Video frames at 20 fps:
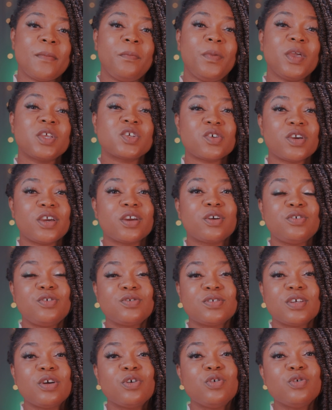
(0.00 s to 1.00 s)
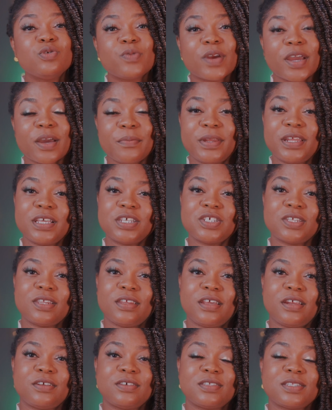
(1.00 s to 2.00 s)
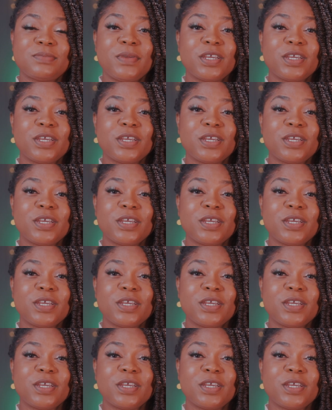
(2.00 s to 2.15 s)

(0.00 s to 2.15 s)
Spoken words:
Make sure you're using good recommendation letters.